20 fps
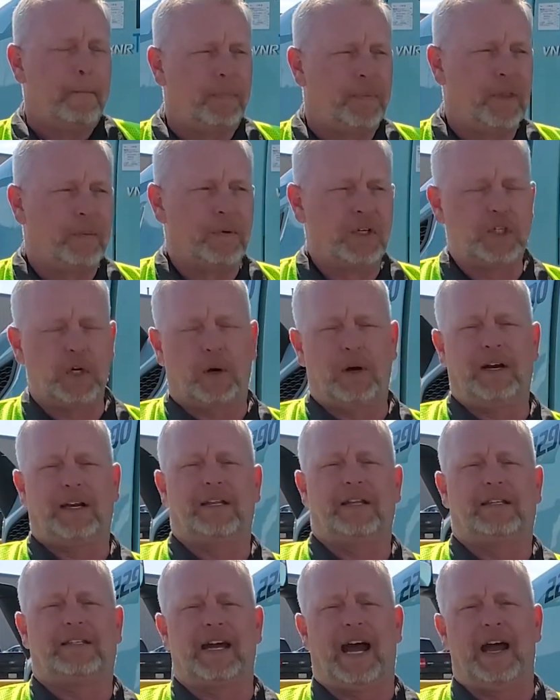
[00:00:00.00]
The majority
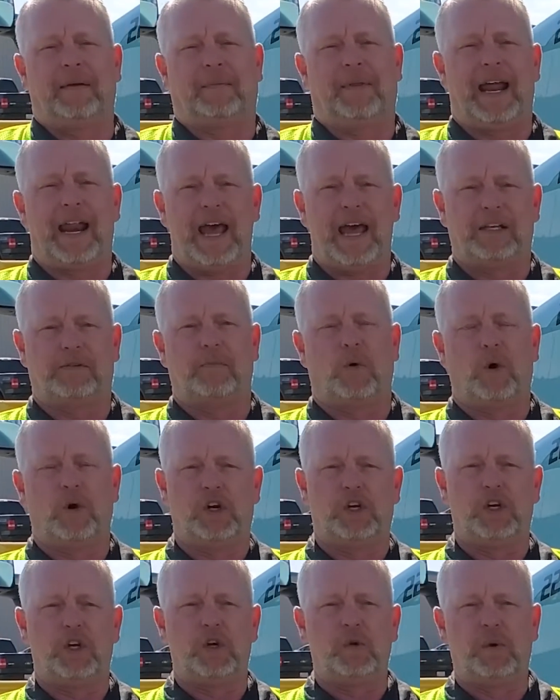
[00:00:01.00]
of the time that has more
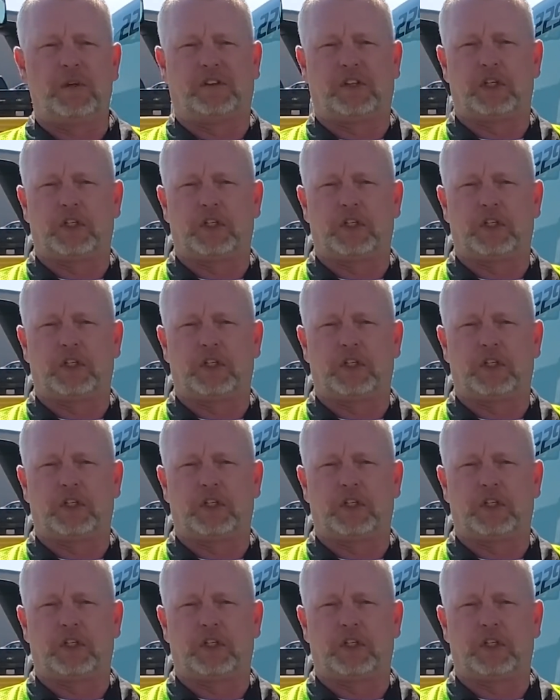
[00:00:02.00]
to do with